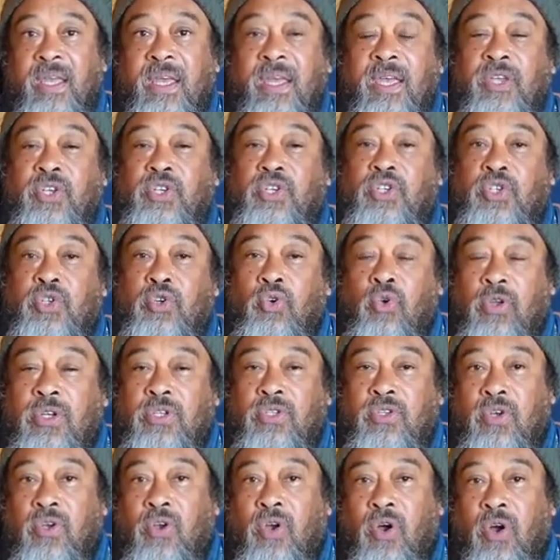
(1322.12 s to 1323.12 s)
is sure
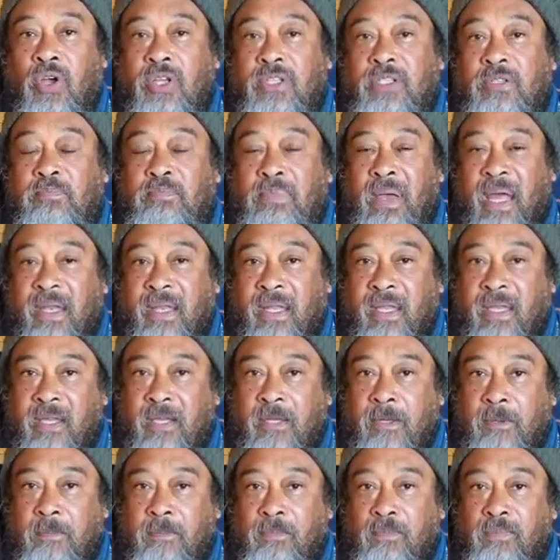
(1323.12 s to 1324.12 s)
to cause
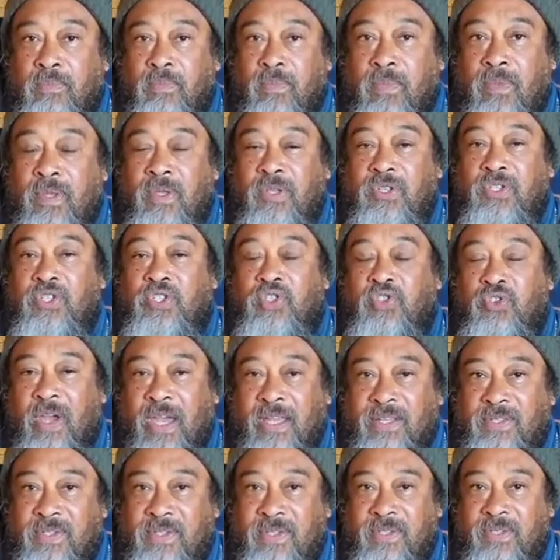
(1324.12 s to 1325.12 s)
panic,
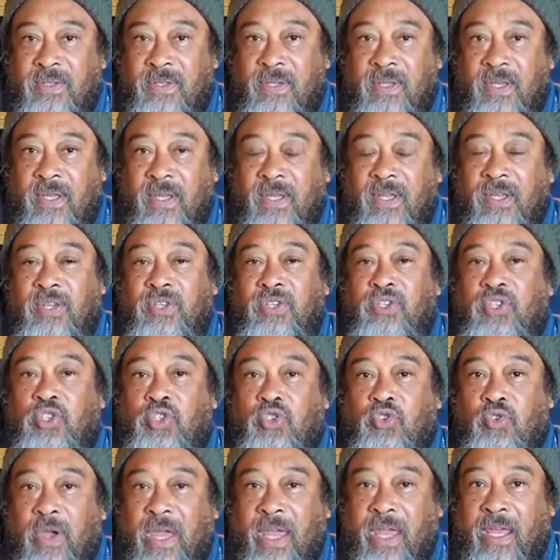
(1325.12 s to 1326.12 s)
stress,
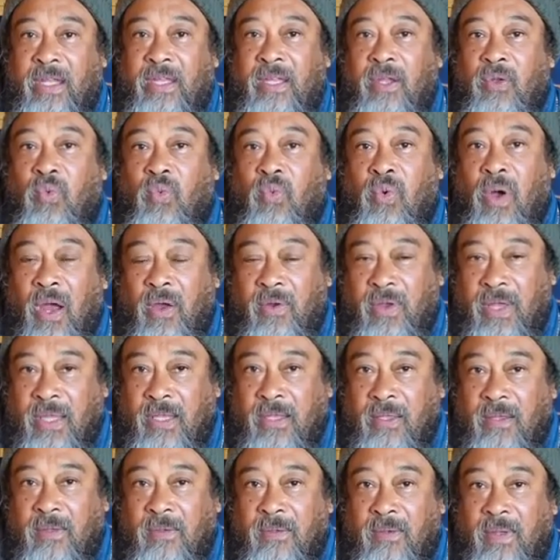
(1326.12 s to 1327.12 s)
strain and
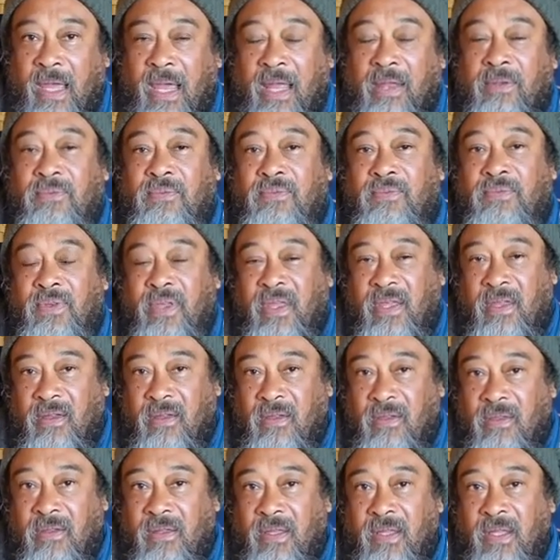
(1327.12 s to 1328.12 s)
worry and
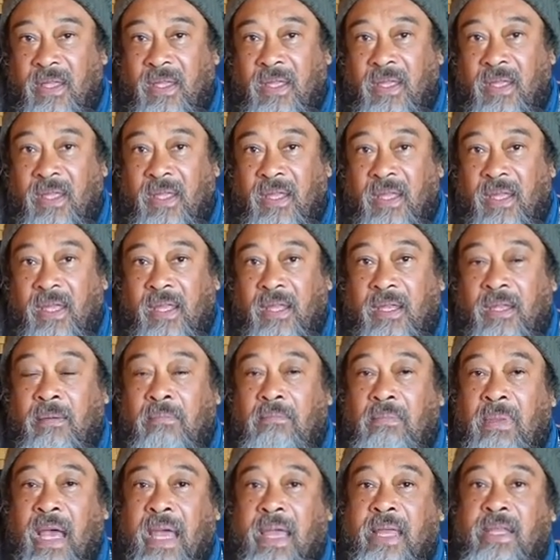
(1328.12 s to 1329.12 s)
fear in the
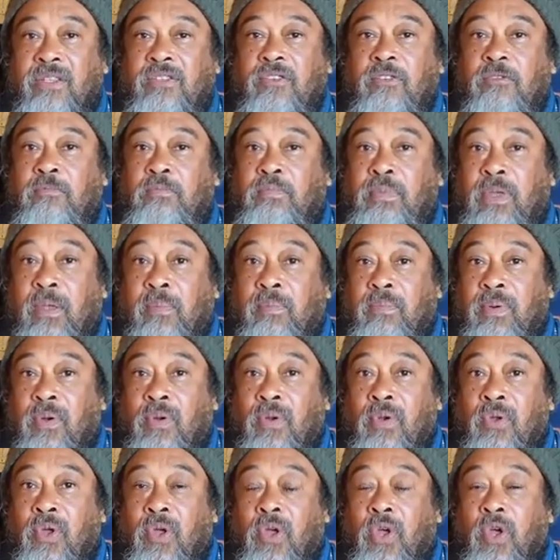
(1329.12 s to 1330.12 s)
minds of
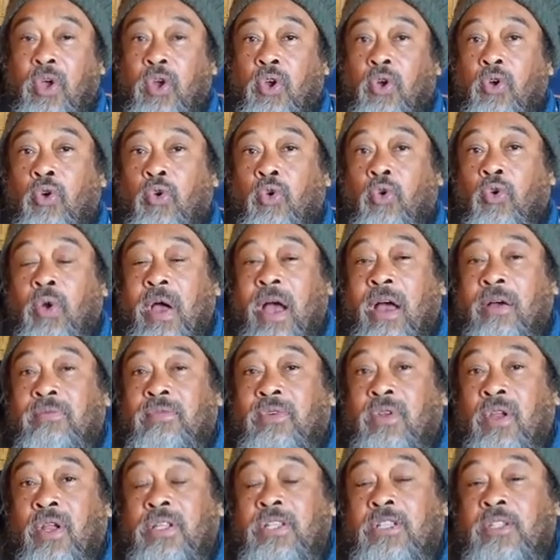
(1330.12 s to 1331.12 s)
people who have
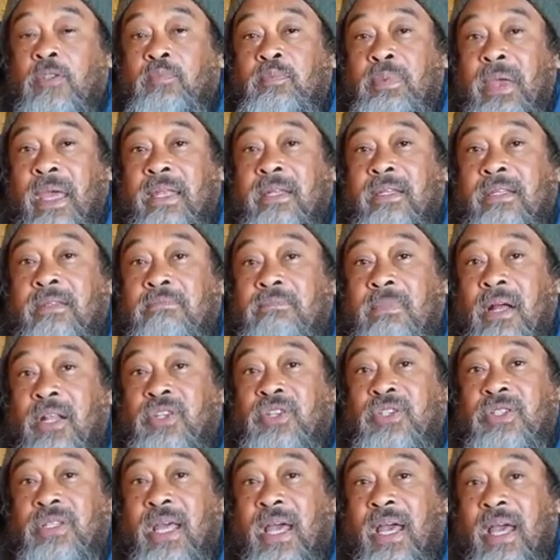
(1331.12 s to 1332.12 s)
not spent
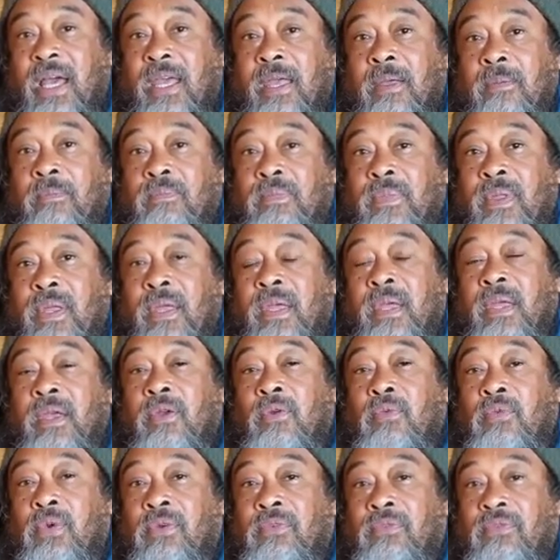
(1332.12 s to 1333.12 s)
much time
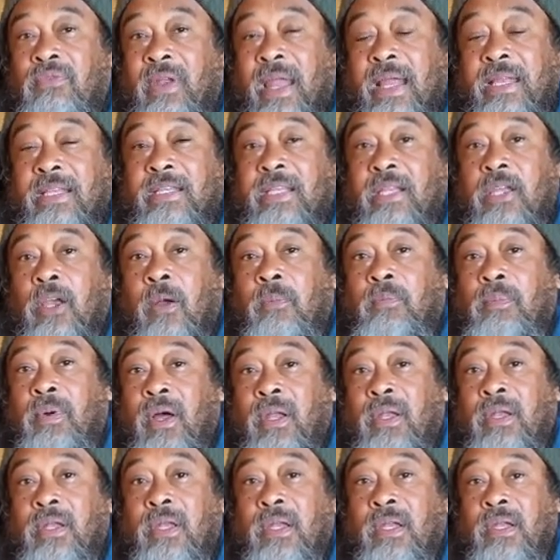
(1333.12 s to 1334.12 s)
reflecting
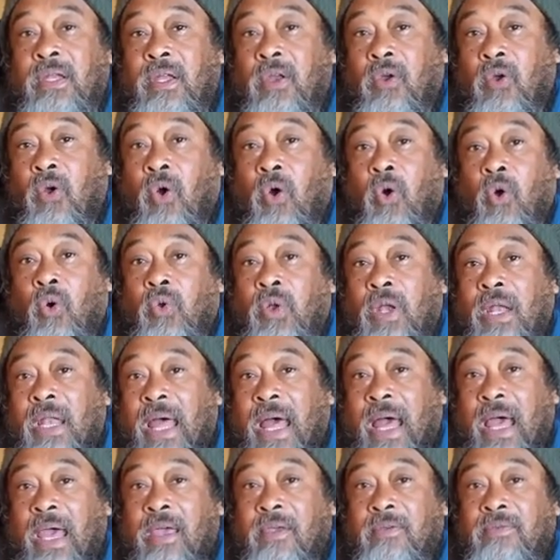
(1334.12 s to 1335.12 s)
upon their own
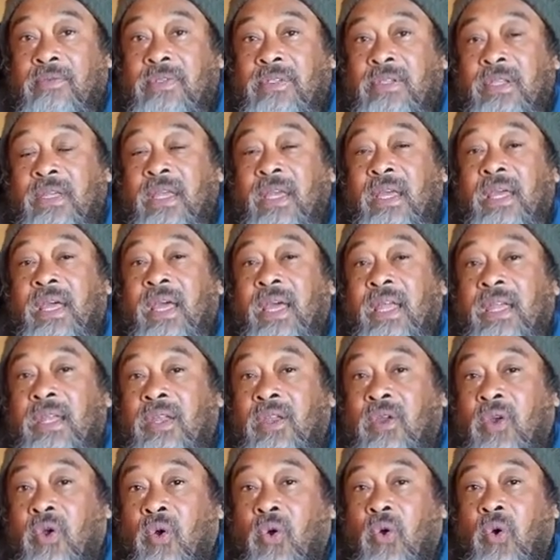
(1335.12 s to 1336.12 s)
lives and
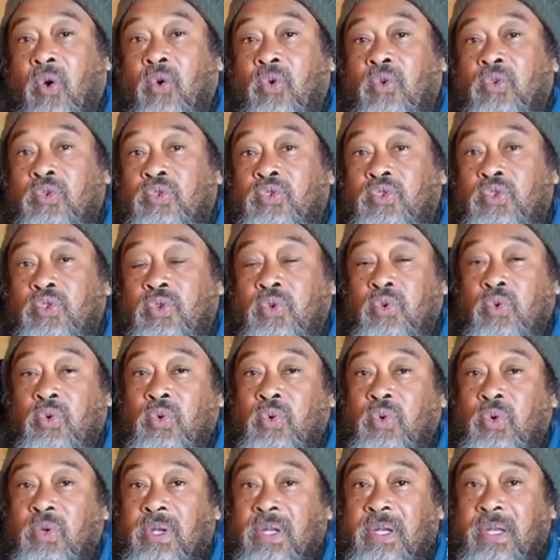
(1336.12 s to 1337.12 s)
their own
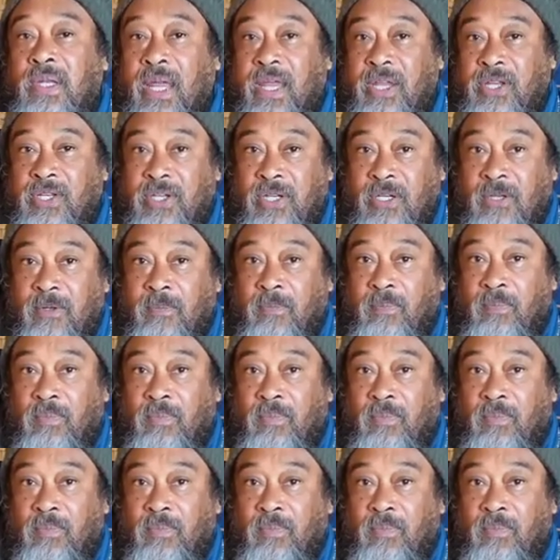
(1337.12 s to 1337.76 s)
true nature.